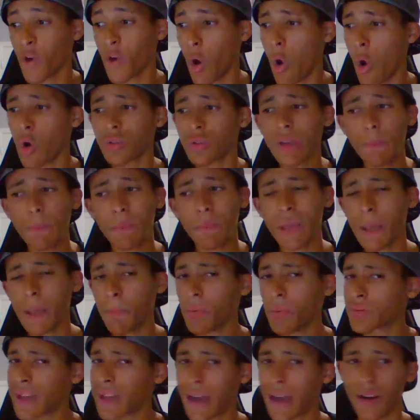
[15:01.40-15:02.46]
all the
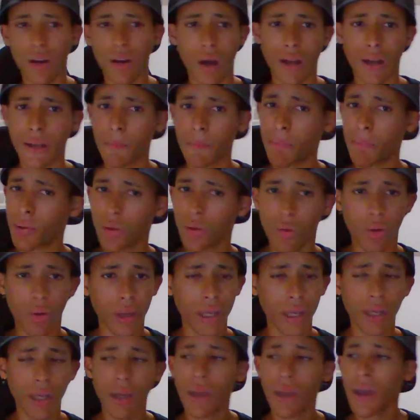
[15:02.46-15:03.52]
people that are
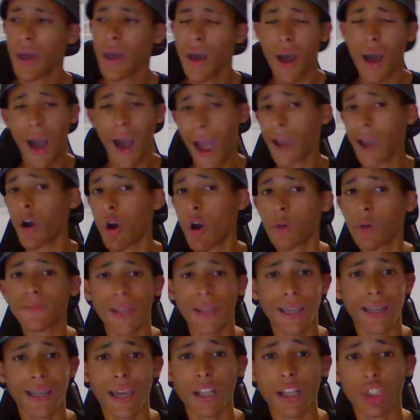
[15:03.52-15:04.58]
unemployed, I hope
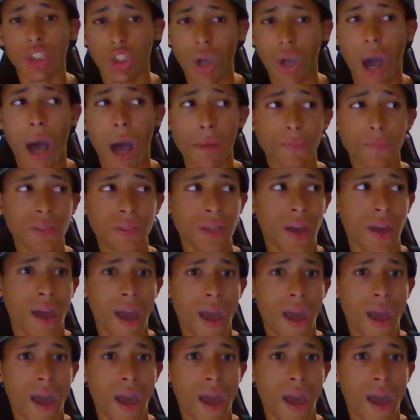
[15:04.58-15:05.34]
they get jobs.